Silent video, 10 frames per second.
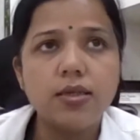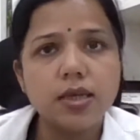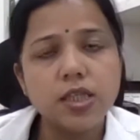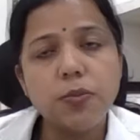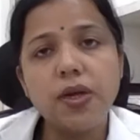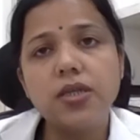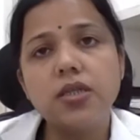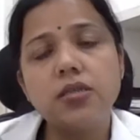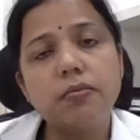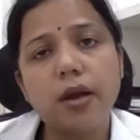Such
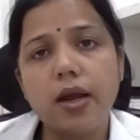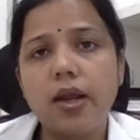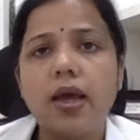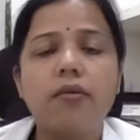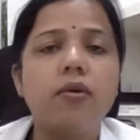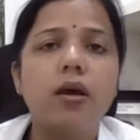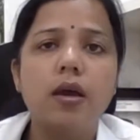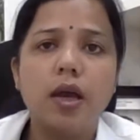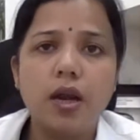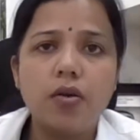patients might have
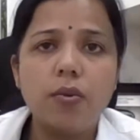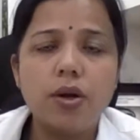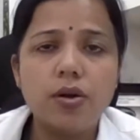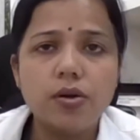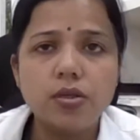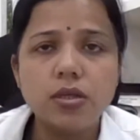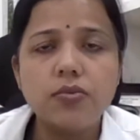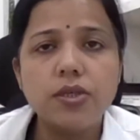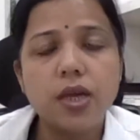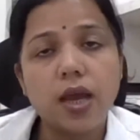
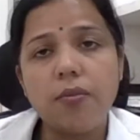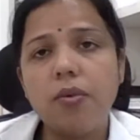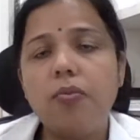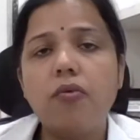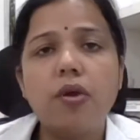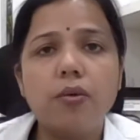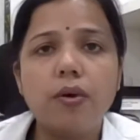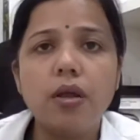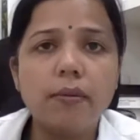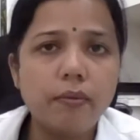endometriosis, which can be proven
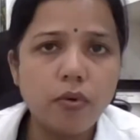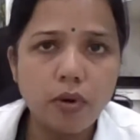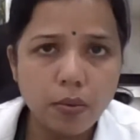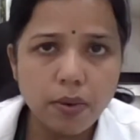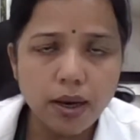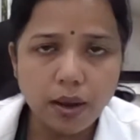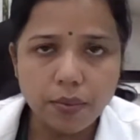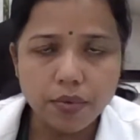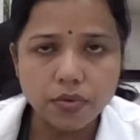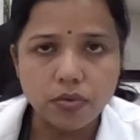only by
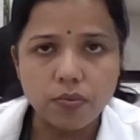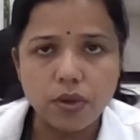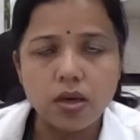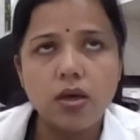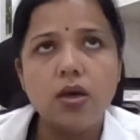laparoscopy.